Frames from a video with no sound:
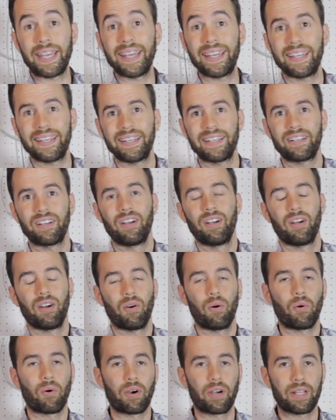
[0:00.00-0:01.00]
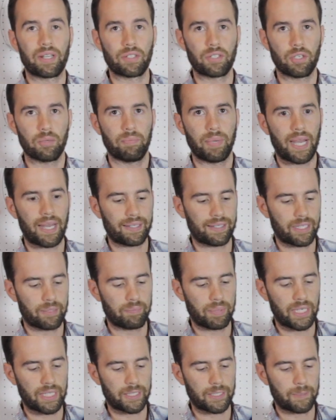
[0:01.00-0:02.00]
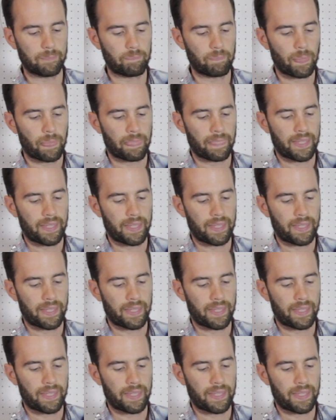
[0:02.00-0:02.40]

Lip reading: keg or into your bottling bucket,